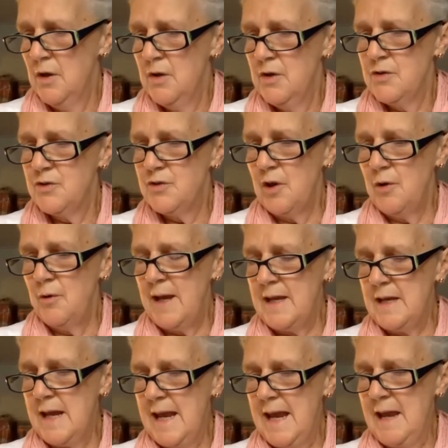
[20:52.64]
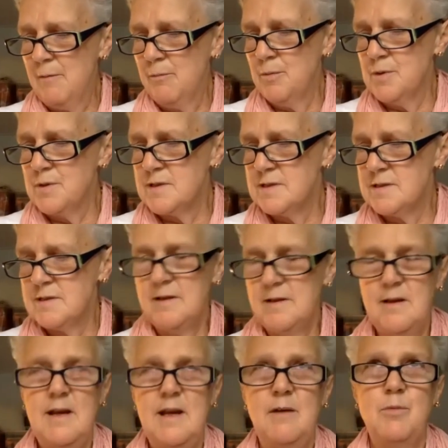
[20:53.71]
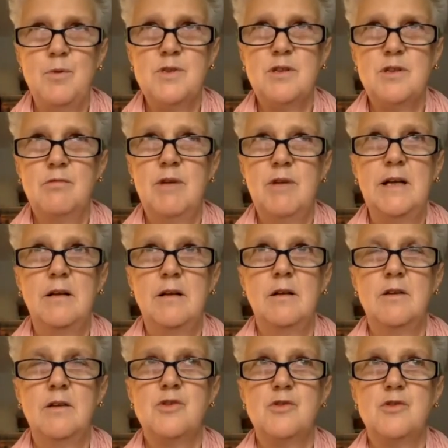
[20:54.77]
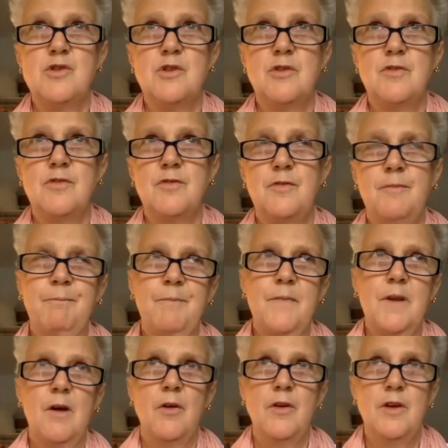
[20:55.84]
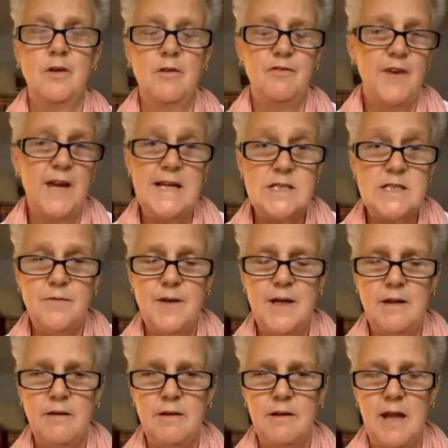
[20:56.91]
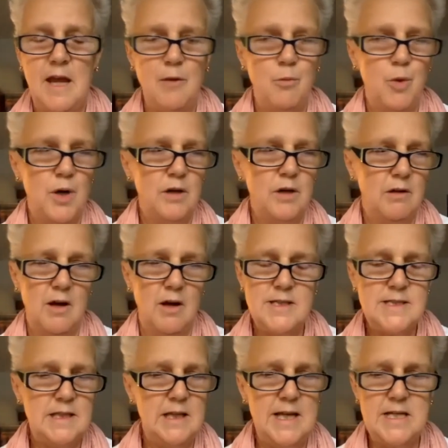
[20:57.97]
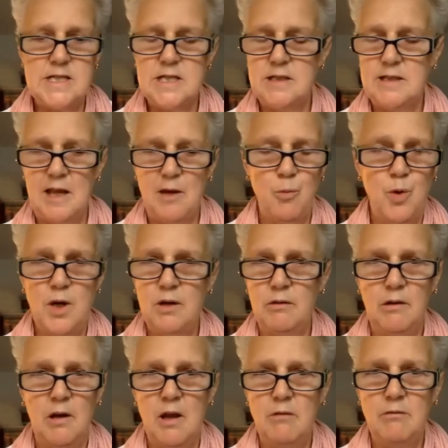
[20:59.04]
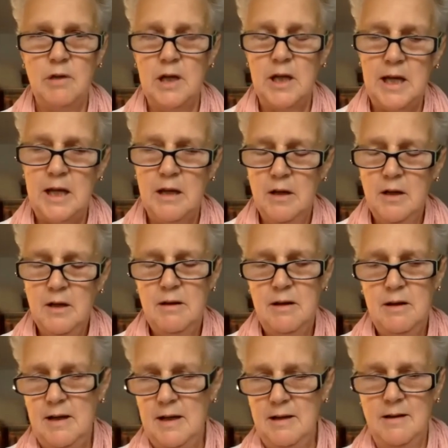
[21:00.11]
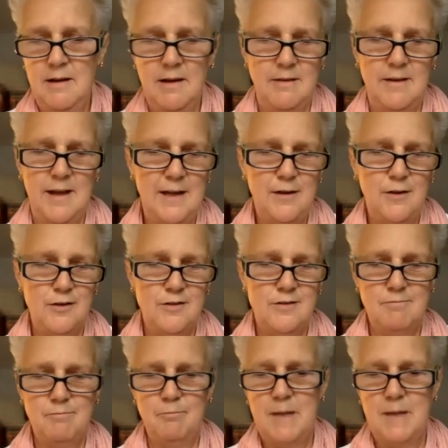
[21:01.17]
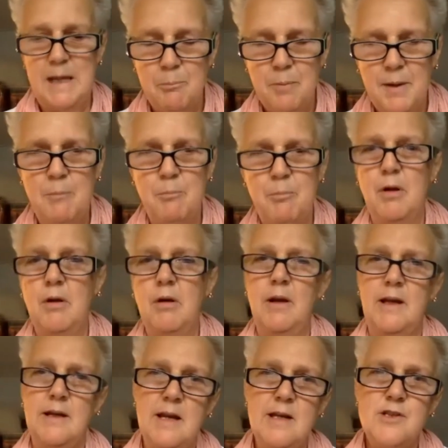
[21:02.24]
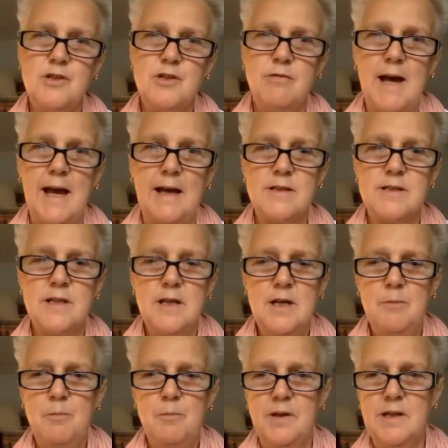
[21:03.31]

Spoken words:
So it was a real sort of, on the face of it, they weren't isolated, they weren't lonely in that they could meet people and interact, but the